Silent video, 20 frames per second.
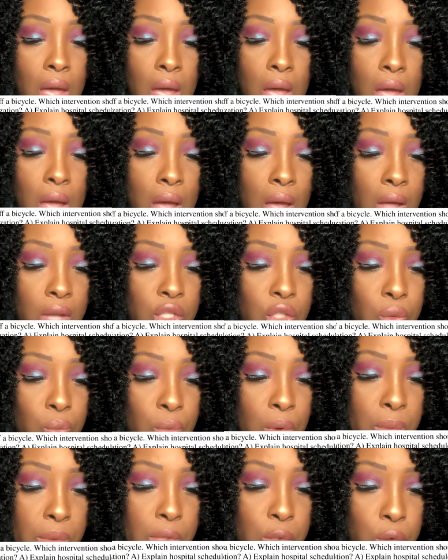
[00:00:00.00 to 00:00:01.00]
Uh,
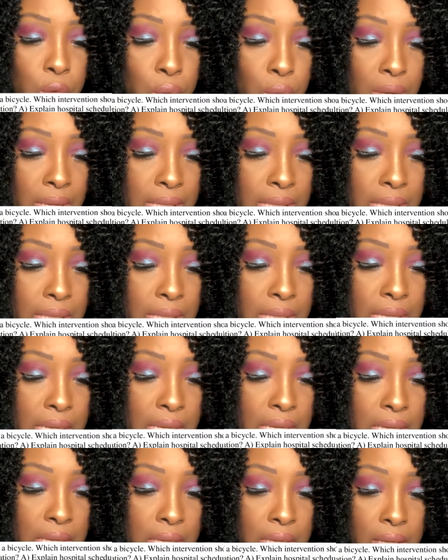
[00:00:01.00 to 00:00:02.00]
what was choice
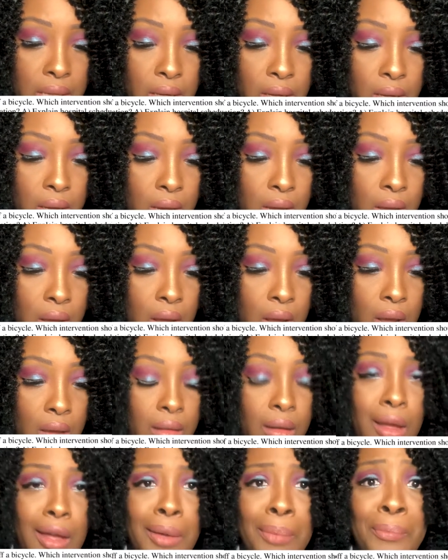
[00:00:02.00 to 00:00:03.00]
C?
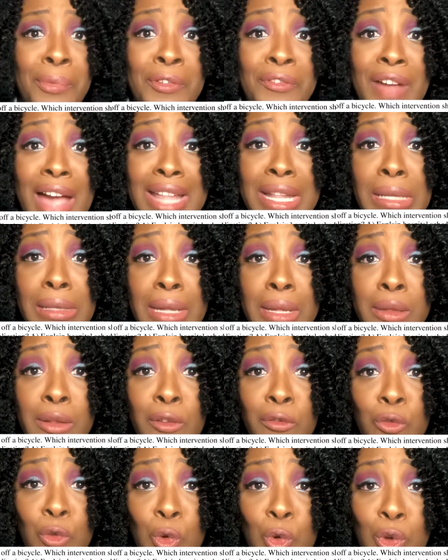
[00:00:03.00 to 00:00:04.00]
provide a list
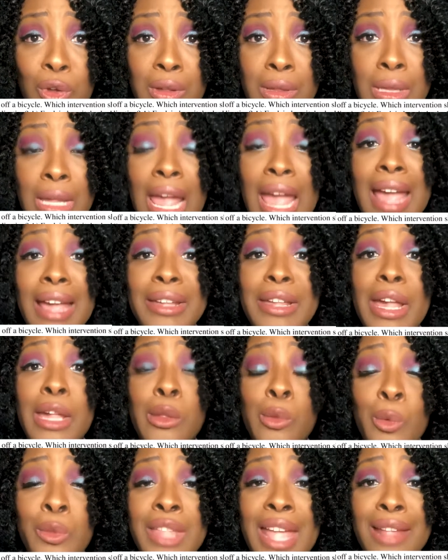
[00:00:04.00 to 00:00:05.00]
of rules,
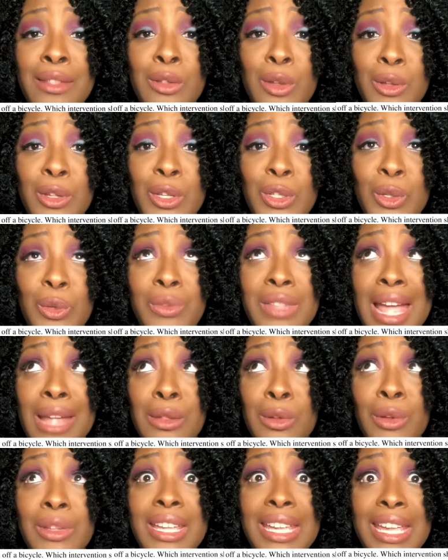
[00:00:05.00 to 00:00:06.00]
guess what that's going to do? That's
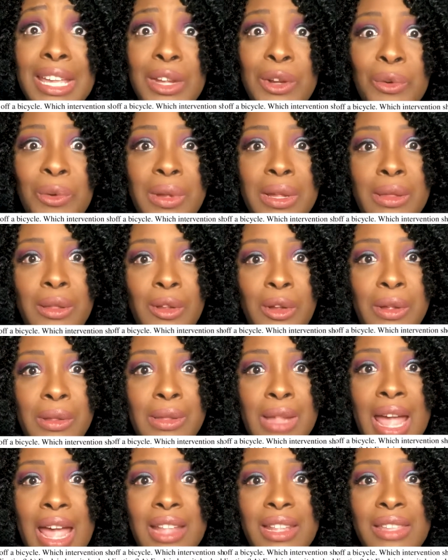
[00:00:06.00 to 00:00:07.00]
going to increase their
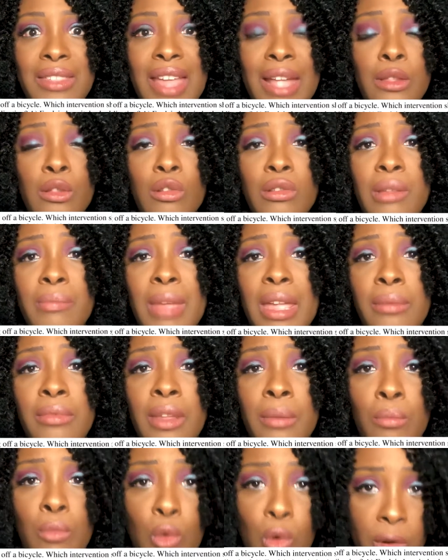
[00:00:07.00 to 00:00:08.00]
anxiety. That's going to make
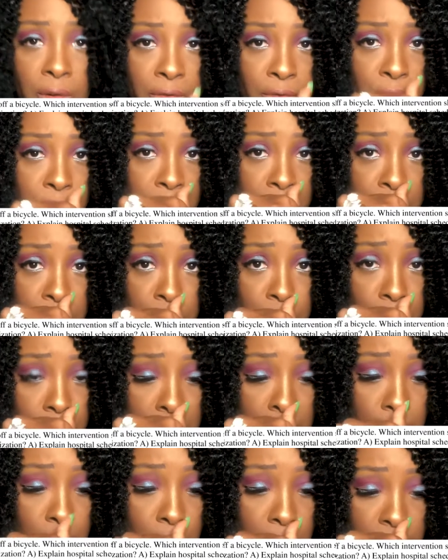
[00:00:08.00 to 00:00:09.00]
them more fearful
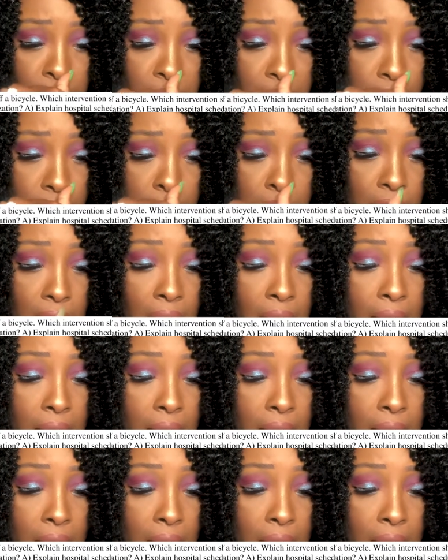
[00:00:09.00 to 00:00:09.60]
and nervous.